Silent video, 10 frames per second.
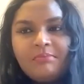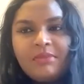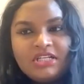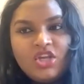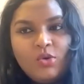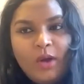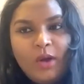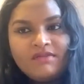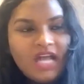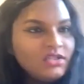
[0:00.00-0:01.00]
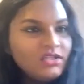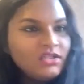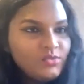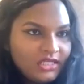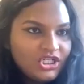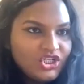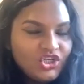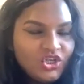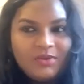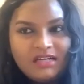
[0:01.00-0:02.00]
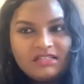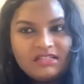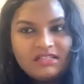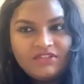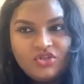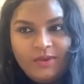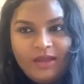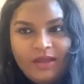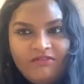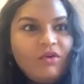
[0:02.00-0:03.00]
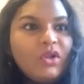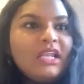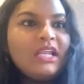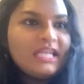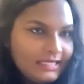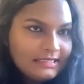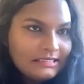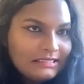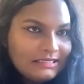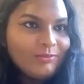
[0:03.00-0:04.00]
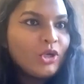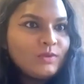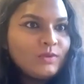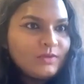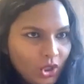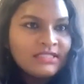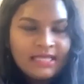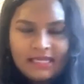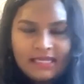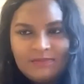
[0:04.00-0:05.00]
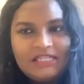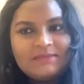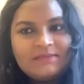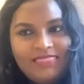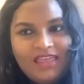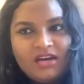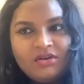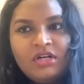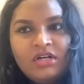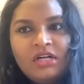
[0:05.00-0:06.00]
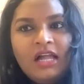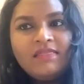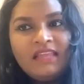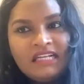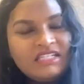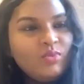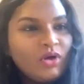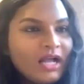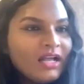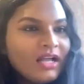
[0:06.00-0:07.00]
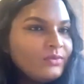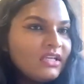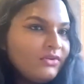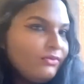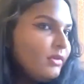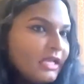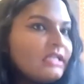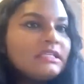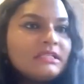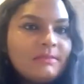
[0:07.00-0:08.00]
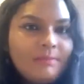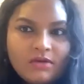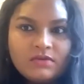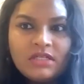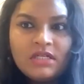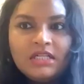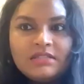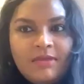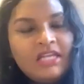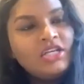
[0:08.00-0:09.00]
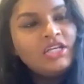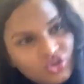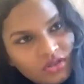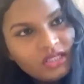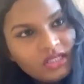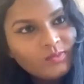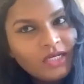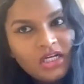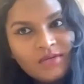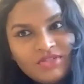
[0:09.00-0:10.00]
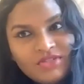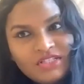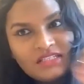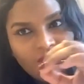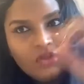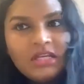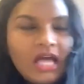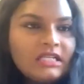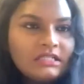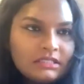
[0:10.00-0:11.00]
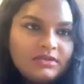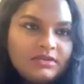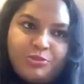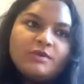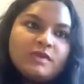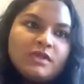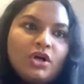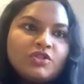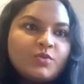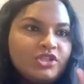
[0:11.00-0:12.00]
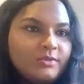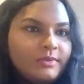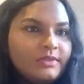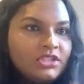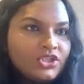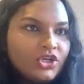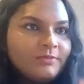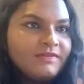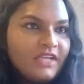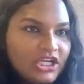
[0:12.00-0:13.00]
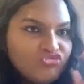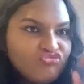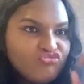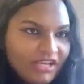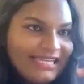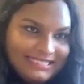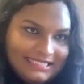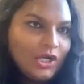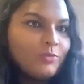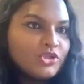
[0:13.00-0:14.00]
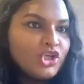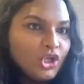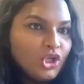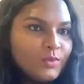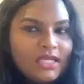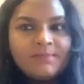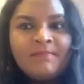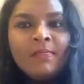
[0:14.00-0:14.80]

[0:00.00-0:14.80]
because then you have dealt with that issue without having to do a full analysis of the pros and cons against placement there. And that is what I would say REBS is about. It's making sure that when it comes to this full analysis of pros and cons, we do it in terms of each realistic option only.